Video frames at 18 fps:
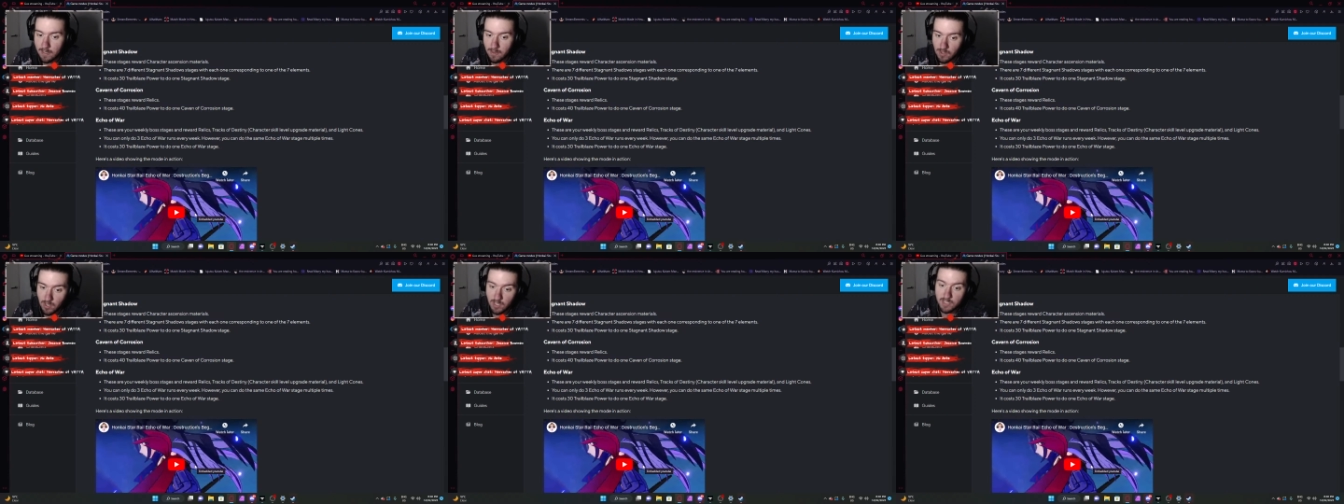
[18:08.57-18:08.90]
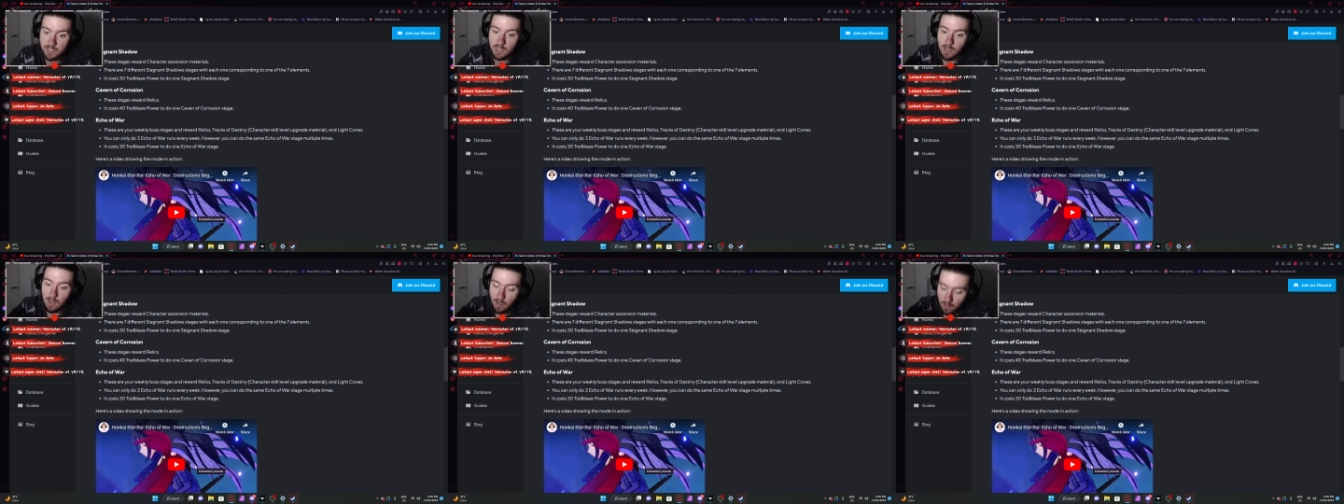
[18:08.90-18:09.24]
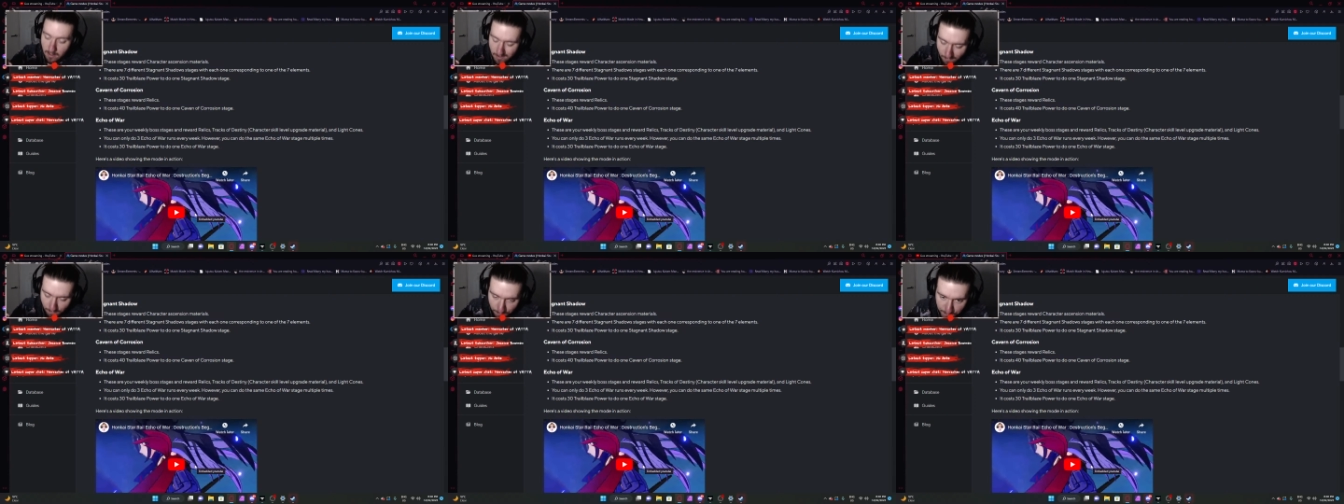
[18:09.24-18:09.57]
thus
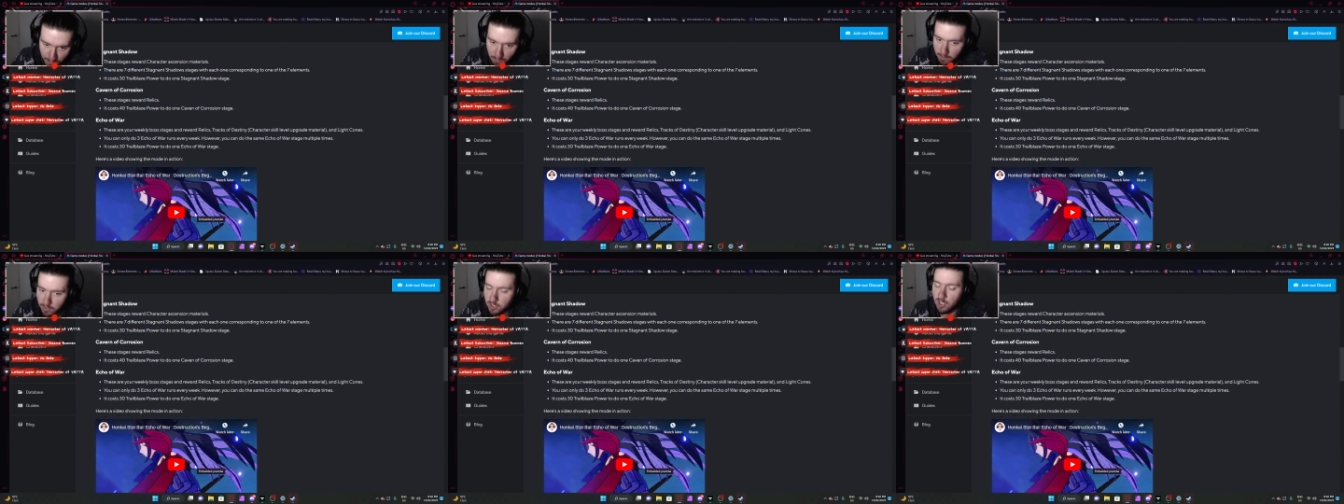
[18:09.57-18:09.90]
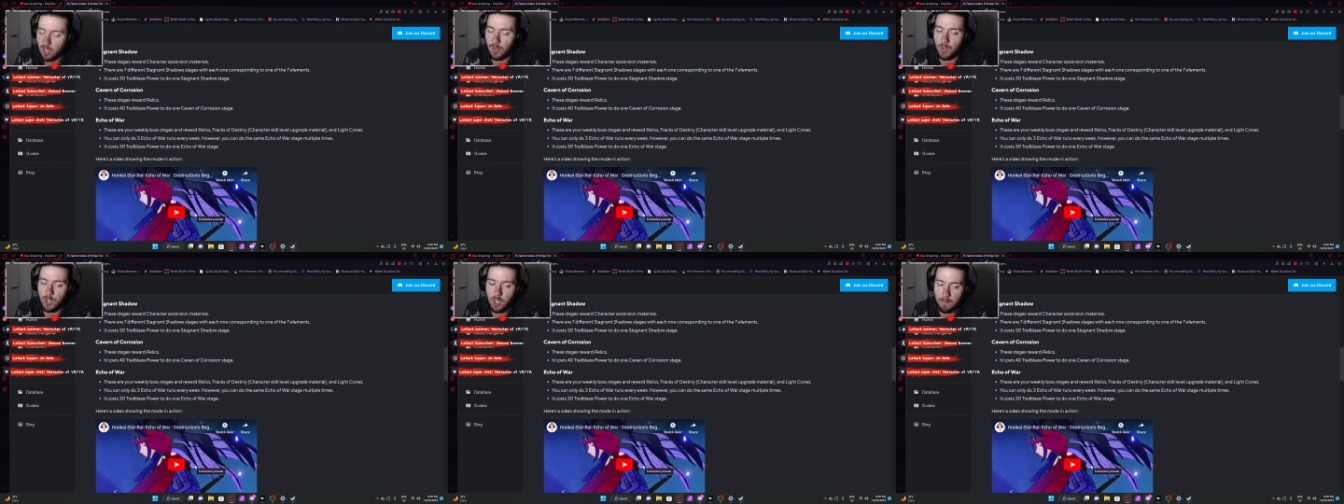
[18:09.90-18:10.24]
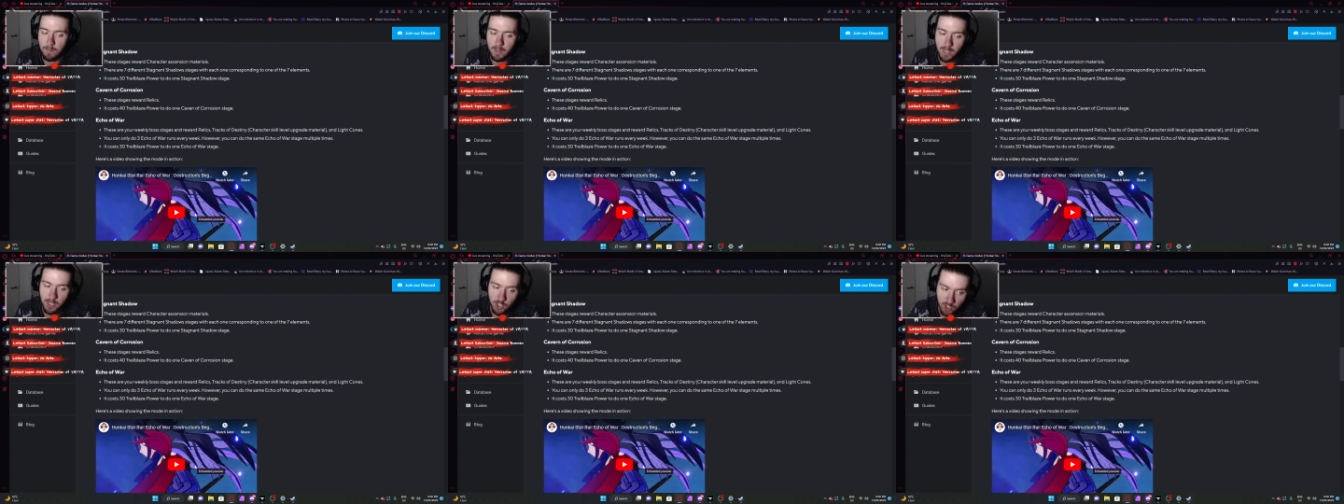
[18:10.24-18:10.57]
a very slow
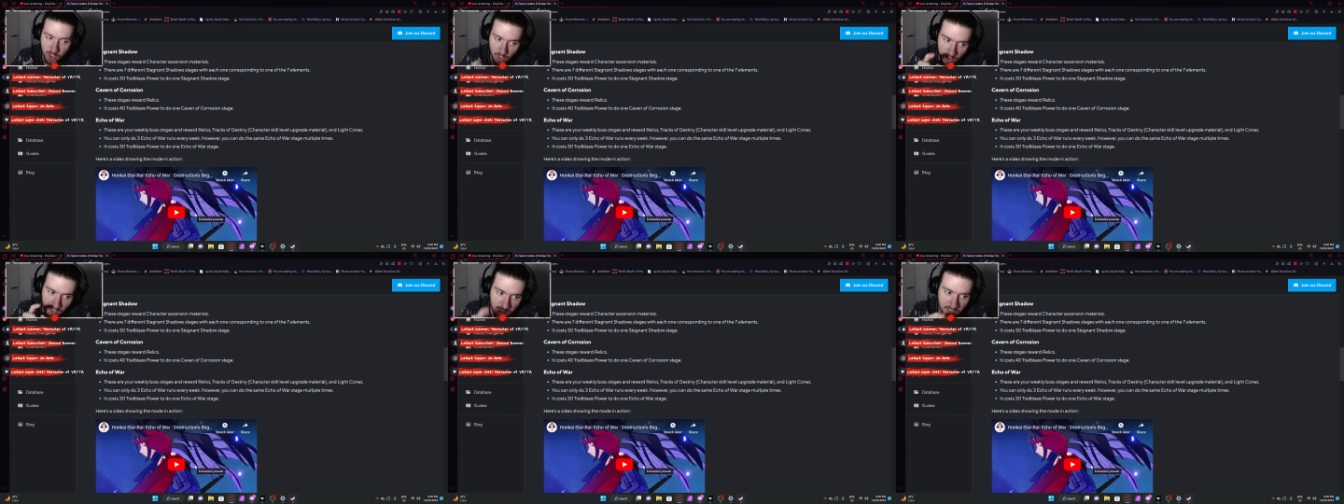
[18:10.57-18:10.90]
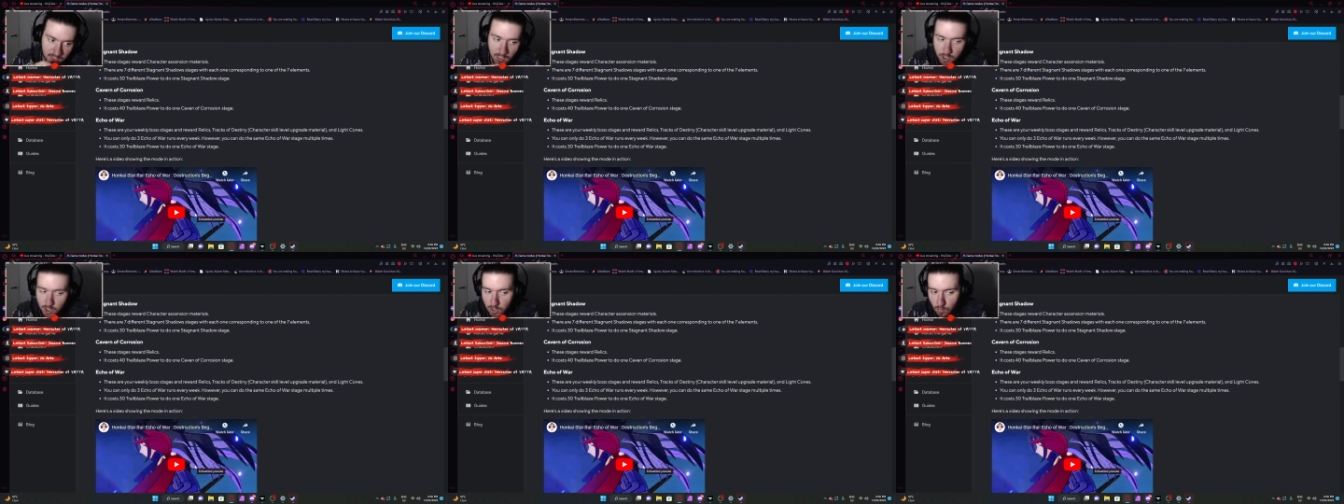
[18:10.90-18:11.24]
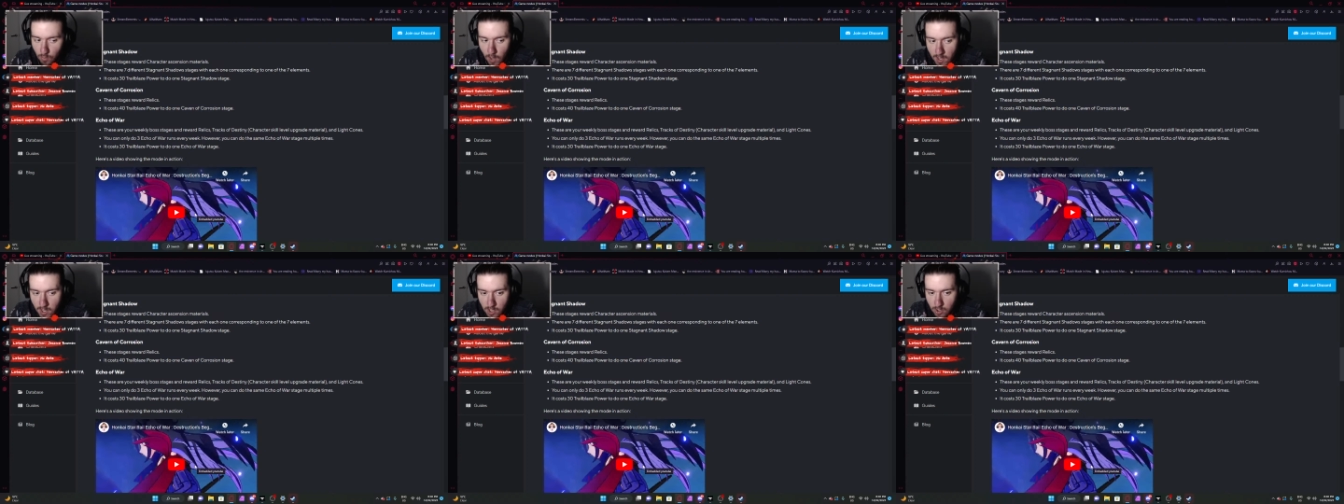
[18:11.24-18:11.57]
accumulation. So this is actually a
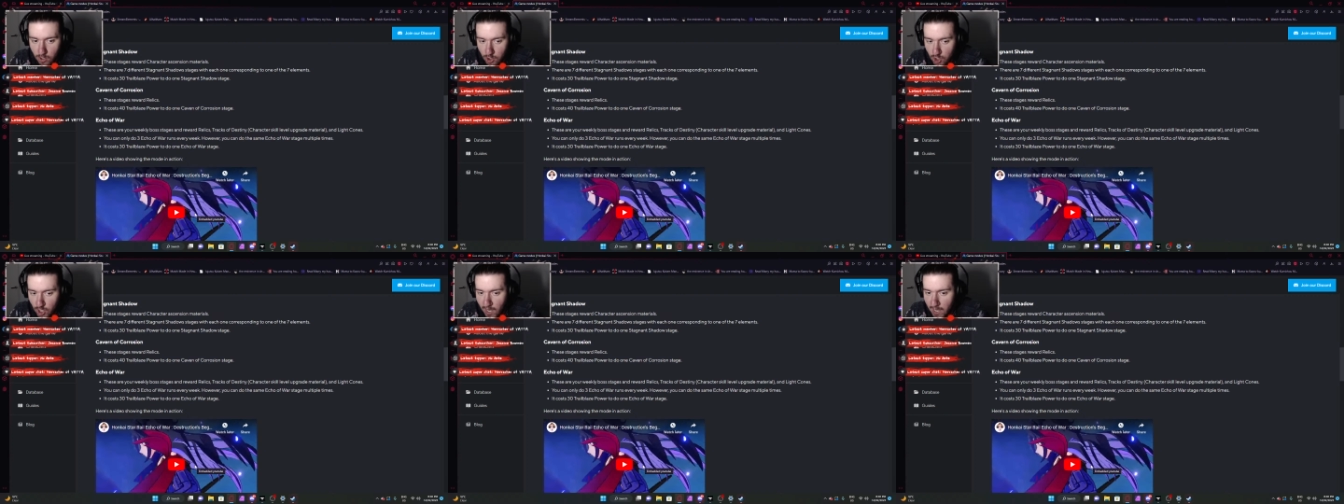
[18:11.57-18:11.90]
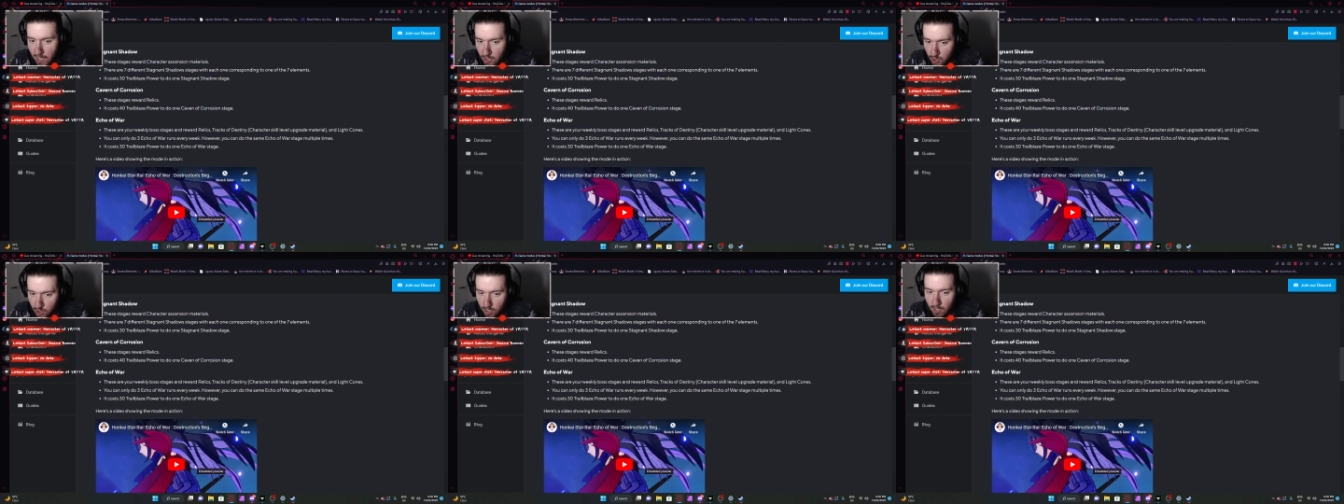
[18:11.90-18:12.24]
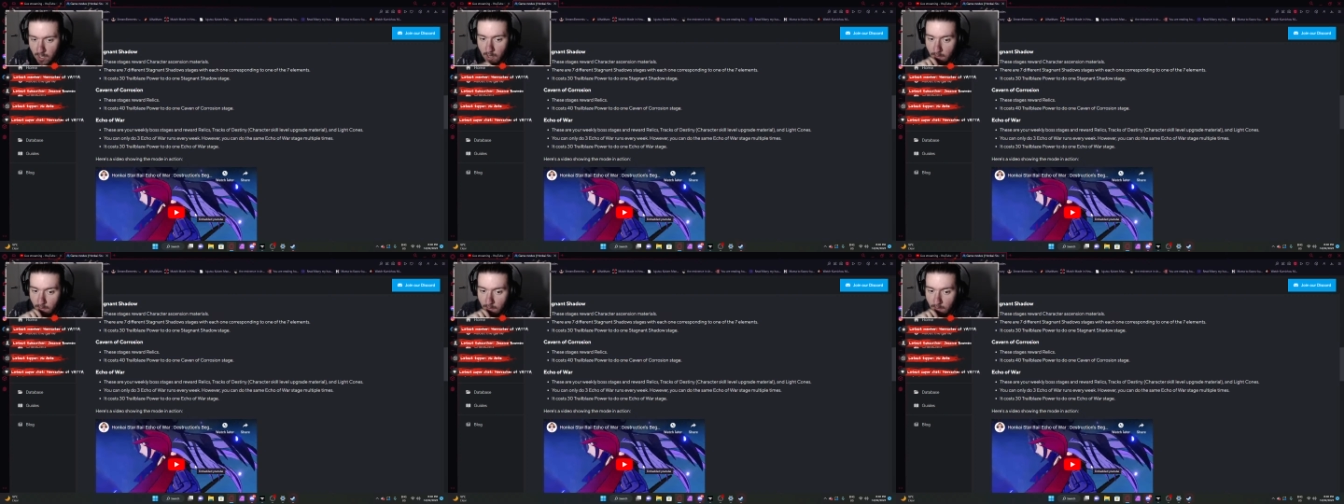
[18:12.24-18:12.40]
rather good change.